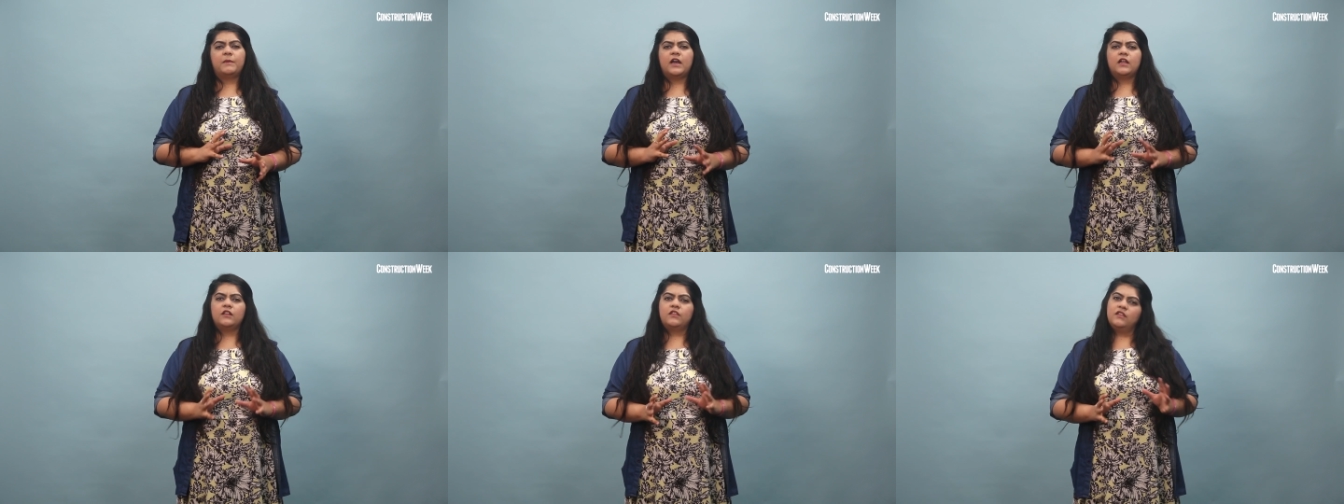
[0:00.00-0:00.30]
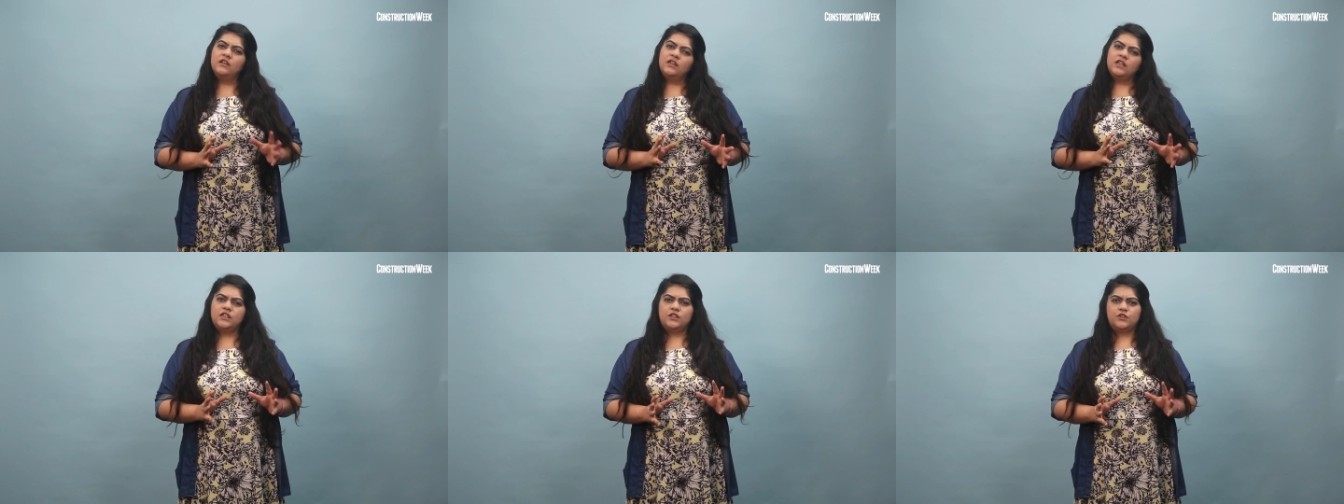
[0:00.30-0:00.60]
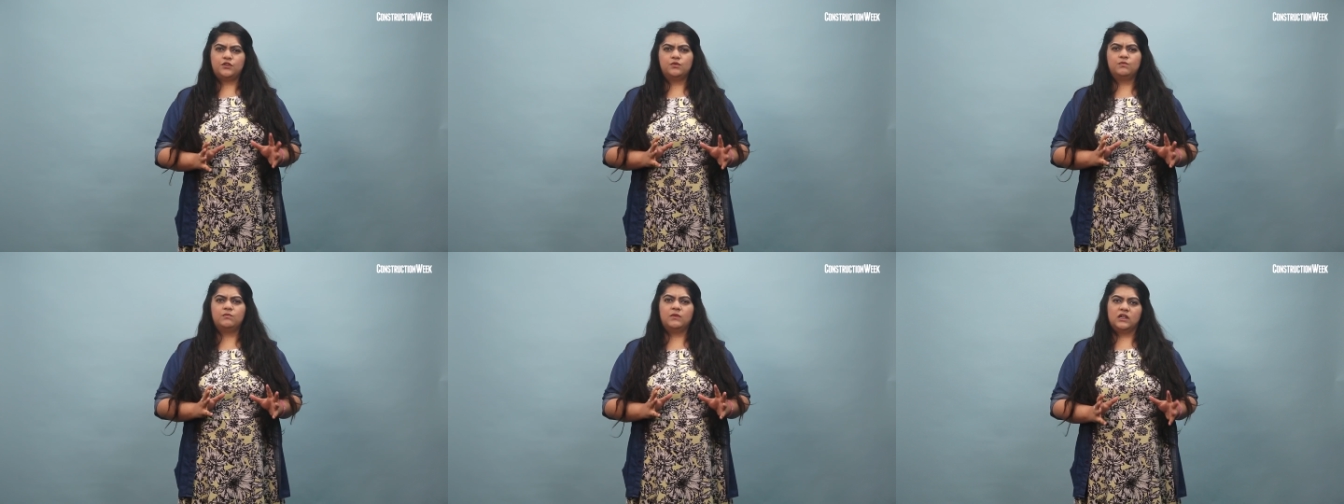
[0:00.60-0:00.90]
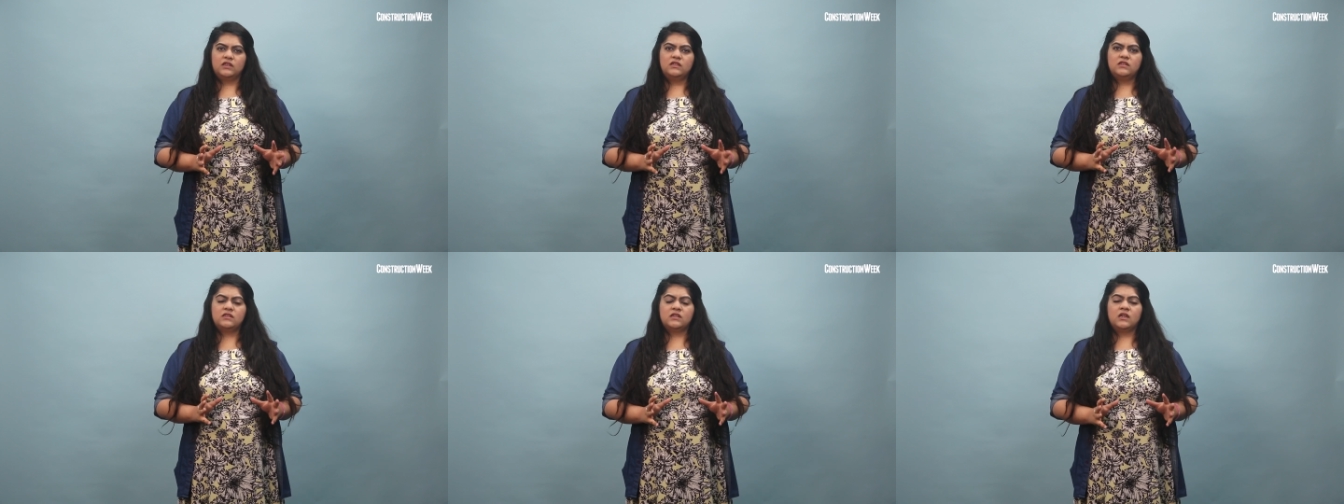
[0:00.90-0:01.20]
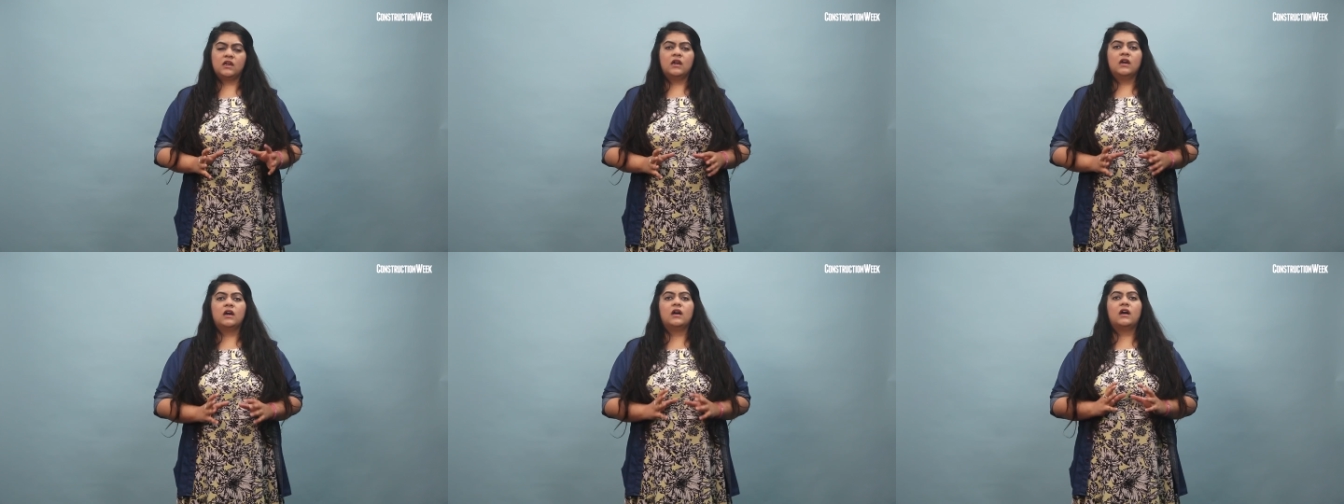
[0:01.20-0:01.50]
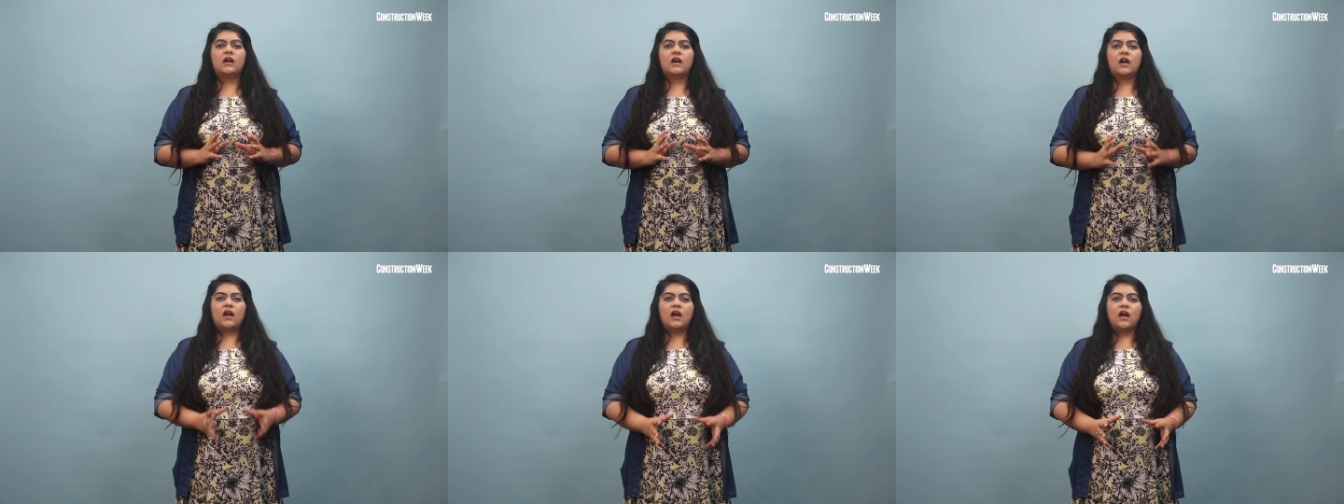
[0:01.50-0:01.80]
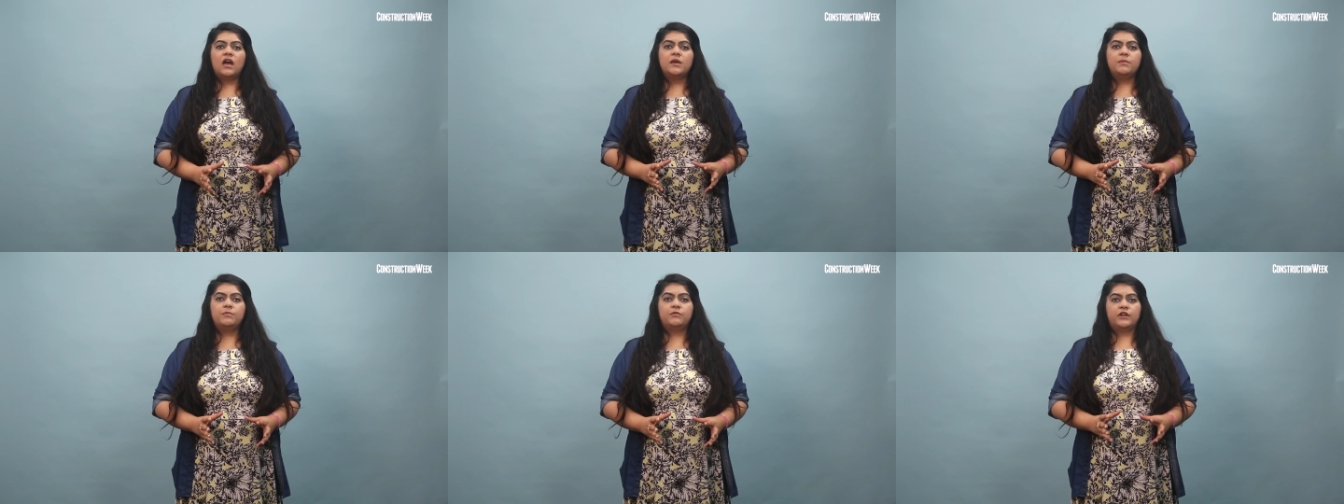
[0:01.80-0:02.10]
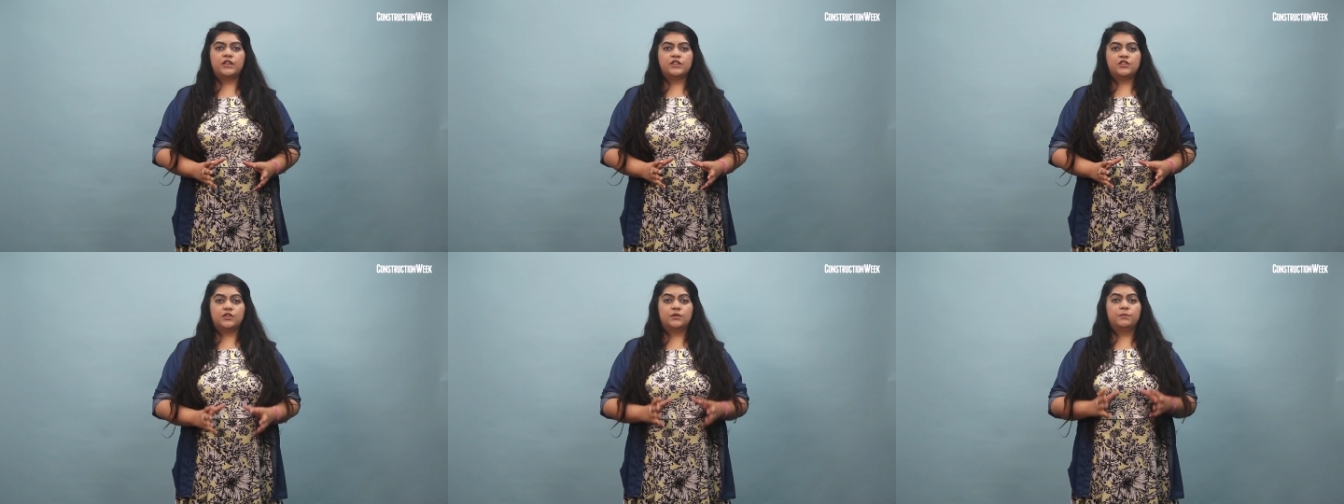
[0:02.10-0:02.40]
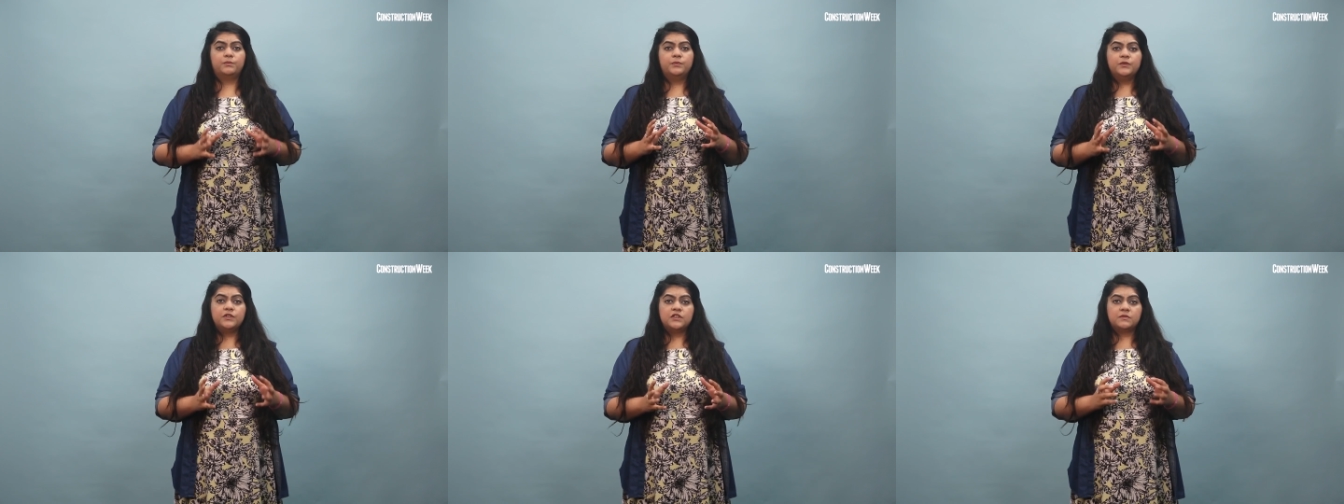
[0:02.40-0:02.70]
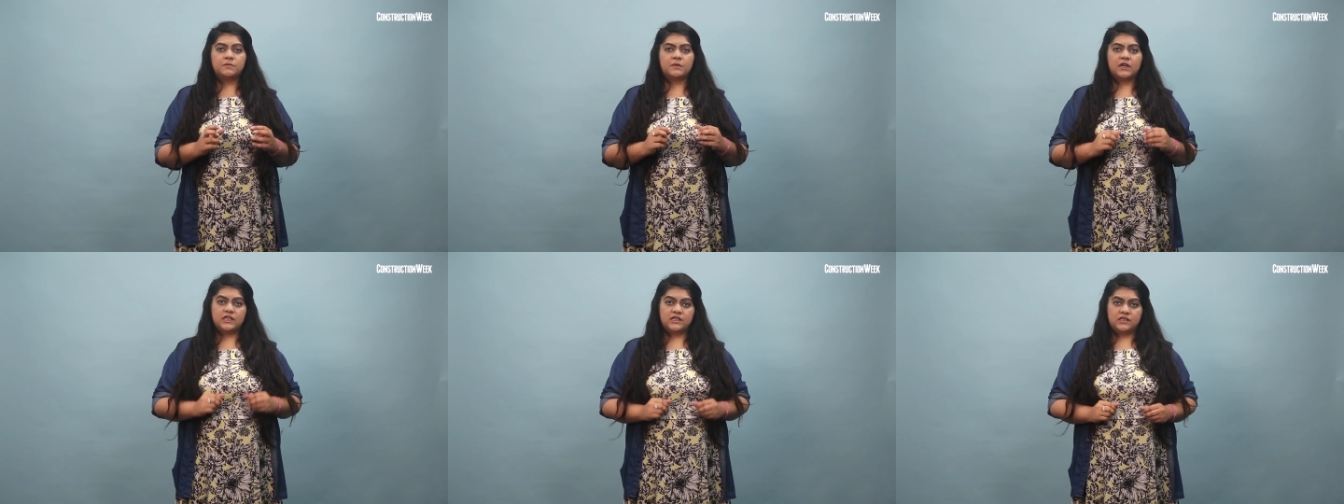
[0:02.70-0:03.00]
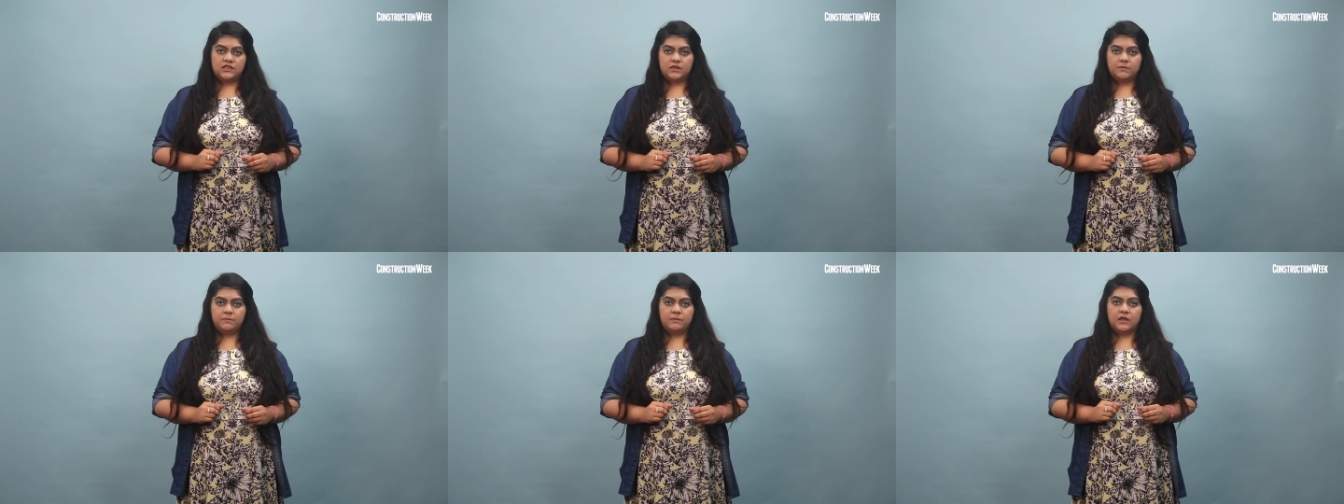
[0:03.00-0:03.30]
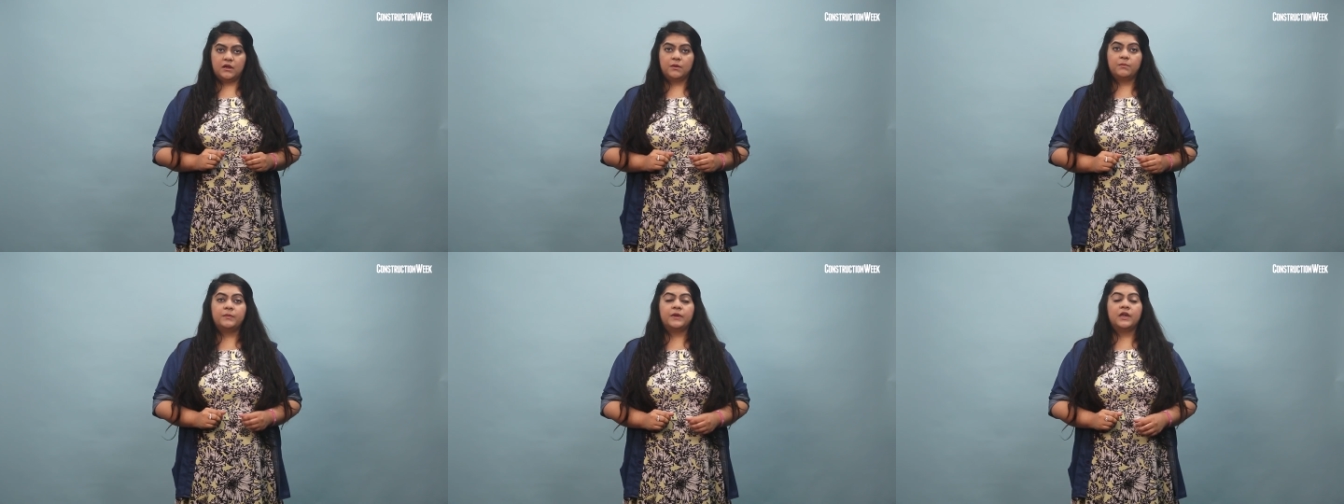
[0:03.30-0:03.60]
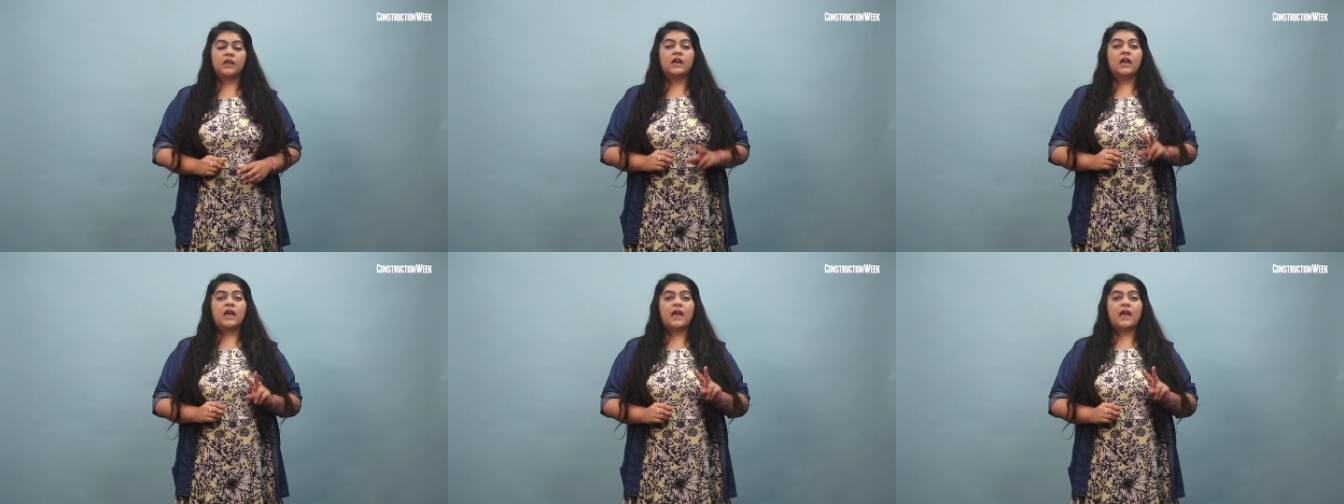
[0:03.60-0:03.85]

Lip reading: about 32 months, a high-pressure Putzmeister pump